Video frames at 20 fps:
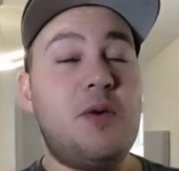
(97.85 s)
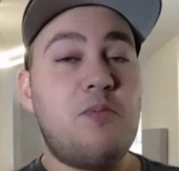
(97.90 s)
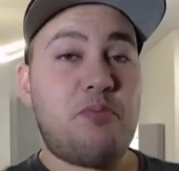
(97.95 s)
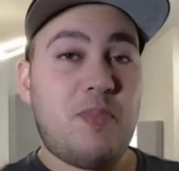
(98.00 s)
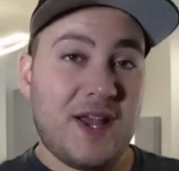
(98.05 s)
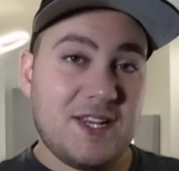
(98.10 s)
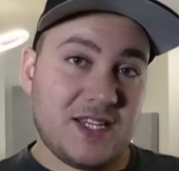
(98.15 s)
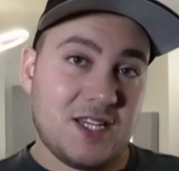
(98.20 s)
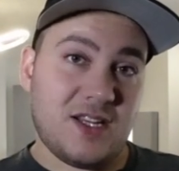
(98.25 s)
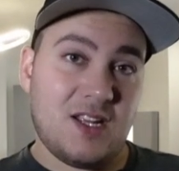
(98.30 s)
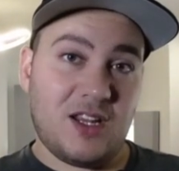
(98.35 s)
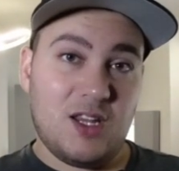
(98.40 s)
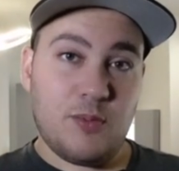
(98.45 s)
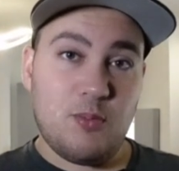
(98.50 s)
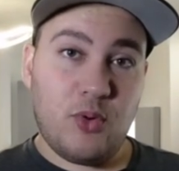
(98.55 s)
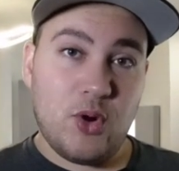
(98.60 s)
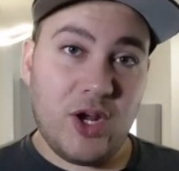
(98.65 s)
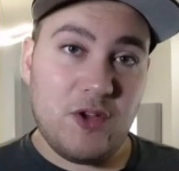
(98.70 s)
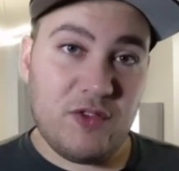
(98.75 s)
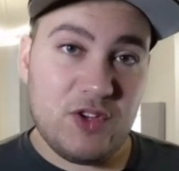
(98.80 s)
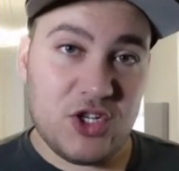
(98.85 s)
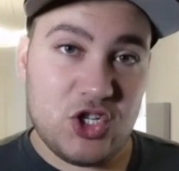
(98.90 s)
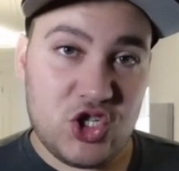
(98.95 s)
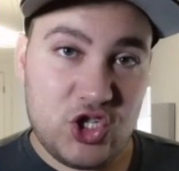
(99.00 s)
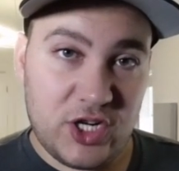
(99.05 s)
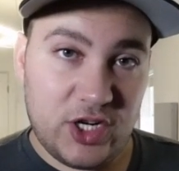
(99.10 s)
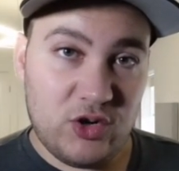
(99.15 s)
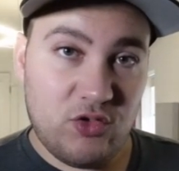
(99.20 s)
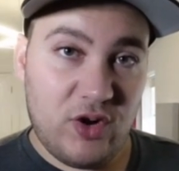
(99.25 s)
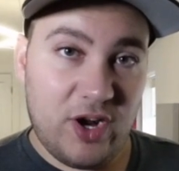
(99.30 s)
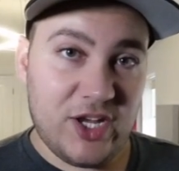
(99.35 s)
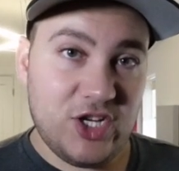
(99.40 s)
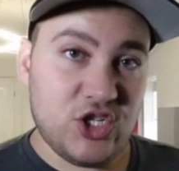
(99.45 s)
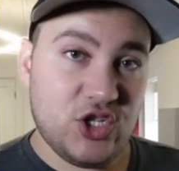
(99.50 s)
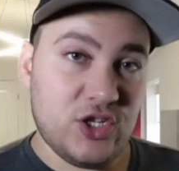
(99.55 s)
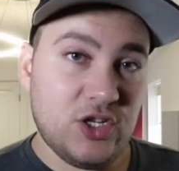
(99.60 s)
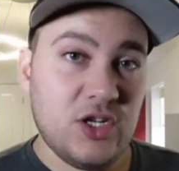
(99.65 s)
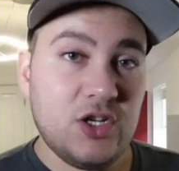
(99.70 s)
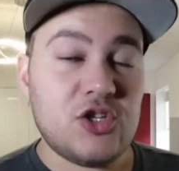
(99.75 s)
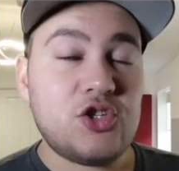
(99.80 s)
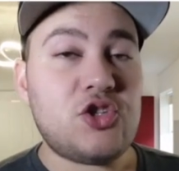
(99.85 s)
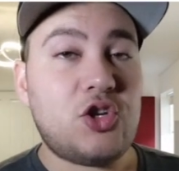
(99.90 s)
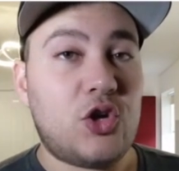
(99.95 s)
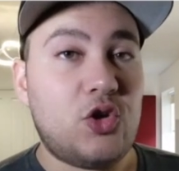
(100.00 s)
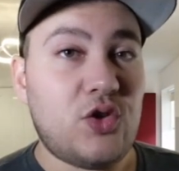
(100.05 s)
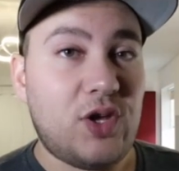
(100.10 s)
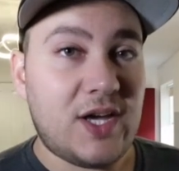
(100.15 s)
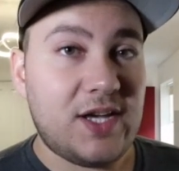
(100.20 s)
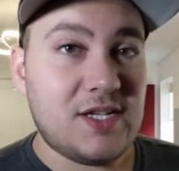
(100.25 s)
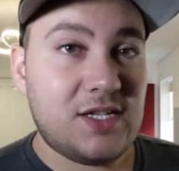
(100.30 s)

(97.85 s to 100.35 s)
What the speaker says: better than the previous generation, so they